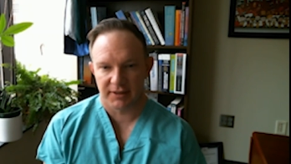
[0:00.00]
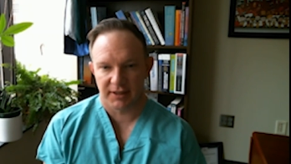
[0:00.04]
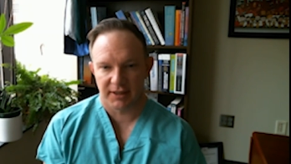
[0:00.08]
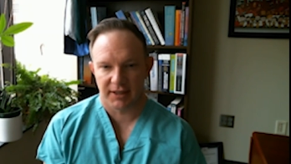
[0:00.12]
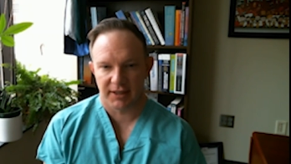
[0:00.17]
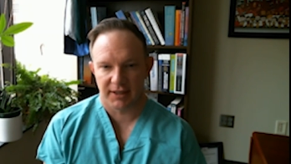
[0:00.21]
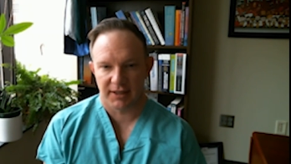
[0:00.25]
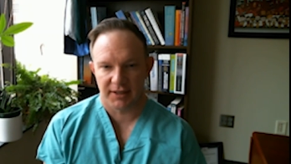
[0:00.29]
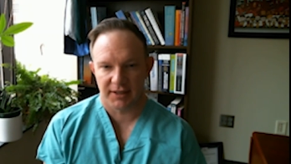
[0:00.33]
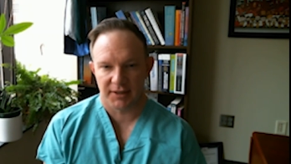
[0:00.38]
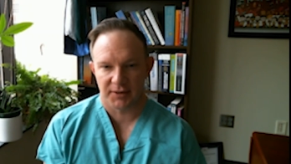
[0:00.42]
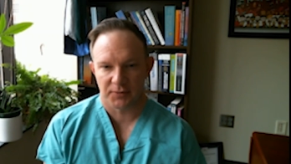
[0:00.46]

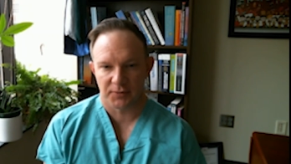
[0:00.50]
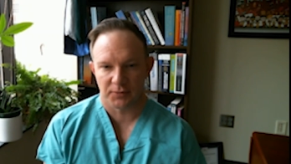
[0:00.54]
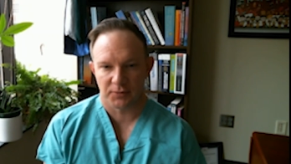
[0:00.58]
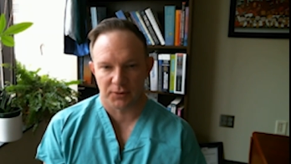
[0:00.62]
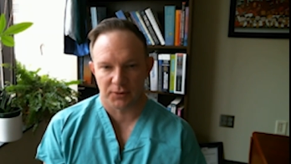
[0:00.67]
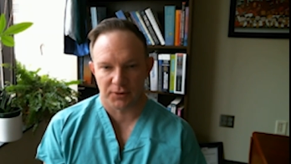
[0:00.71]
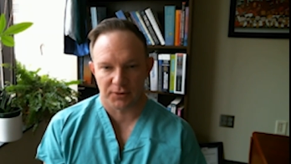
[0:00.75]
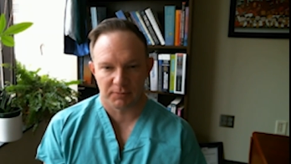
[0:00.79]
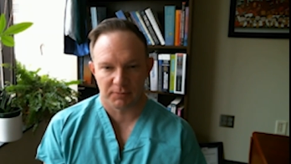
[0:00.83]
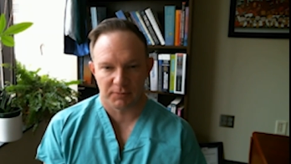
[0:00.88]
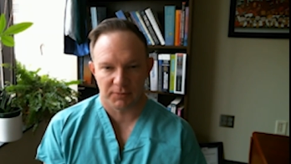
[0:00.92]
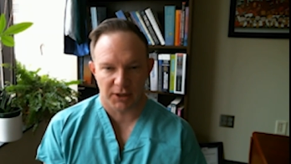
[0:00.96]
And
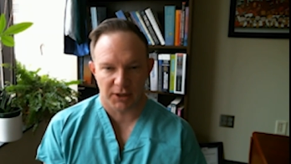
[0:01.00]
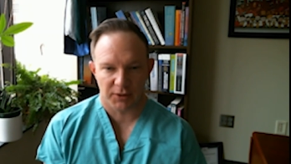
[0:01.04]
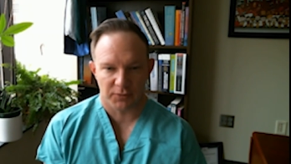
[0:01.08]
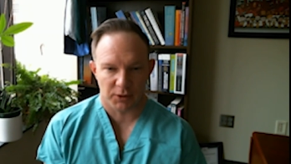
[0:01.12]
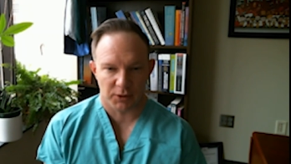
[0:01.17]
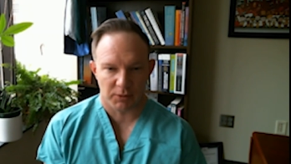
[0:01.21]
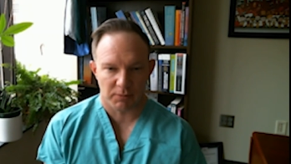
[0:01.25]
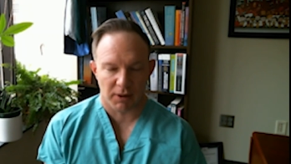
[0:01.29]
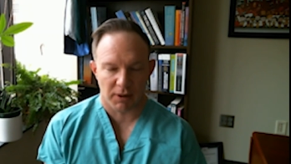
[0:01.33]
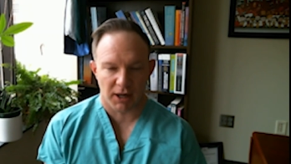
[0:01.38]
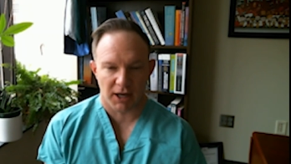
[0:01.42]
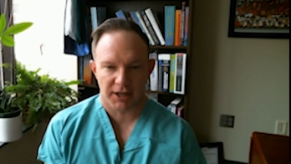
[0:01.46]

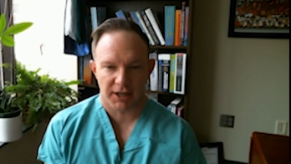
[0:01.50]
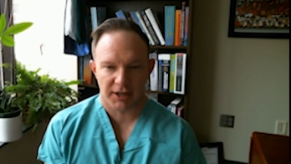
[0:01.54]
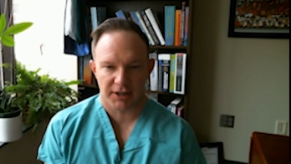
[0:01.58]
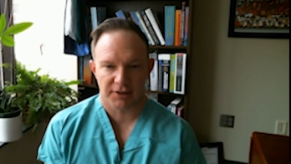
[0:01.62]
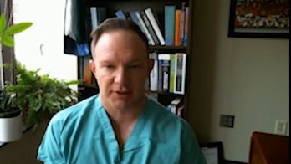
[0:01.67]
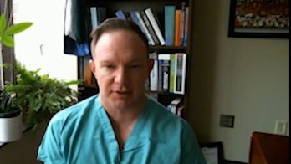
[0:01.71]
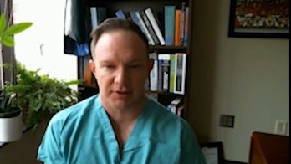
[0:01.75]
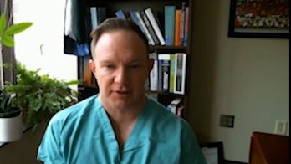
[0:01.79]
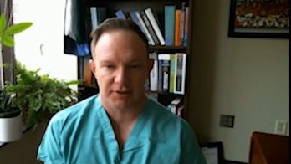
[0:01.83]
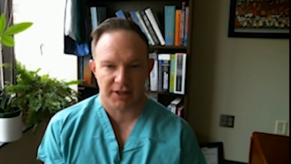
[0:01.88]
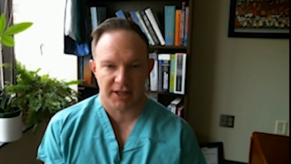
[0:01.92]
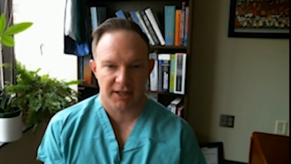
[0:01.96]
we
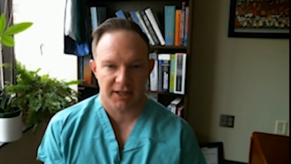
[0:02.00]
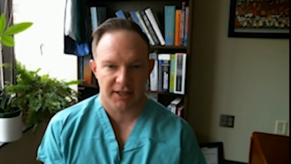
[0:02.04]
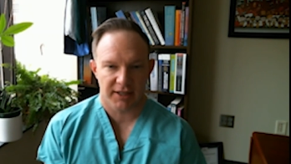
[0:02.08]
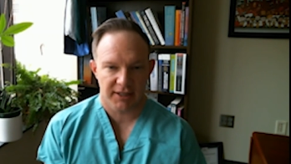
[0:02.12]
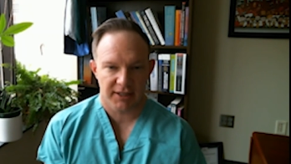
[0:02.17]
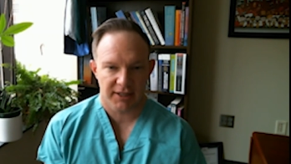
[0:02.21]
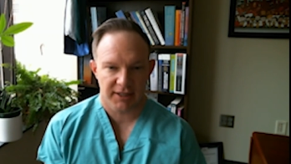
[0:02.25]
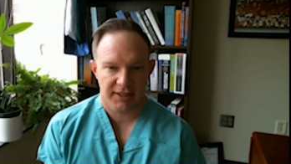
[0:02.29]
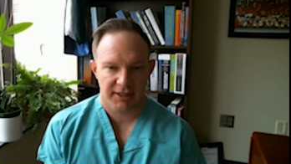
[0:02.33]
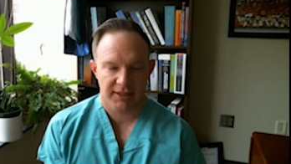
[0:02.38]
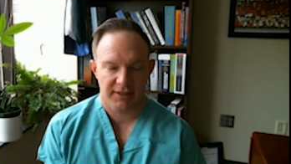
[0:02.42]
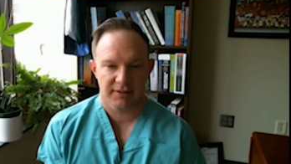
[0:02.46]
monitor that
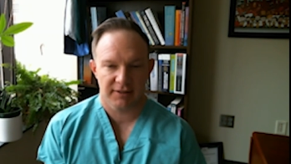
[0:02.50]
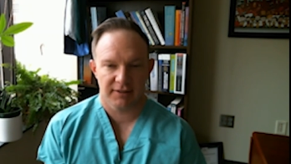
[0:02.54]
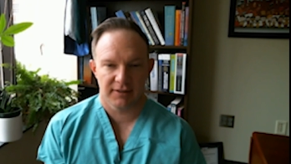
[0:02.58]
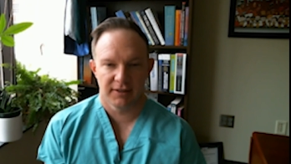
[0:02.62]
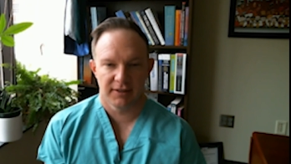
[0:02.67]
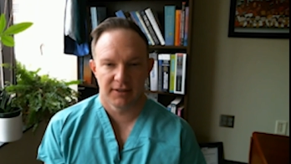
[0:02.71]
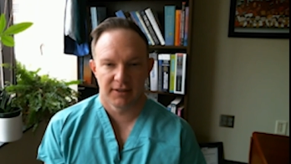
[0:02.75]
heat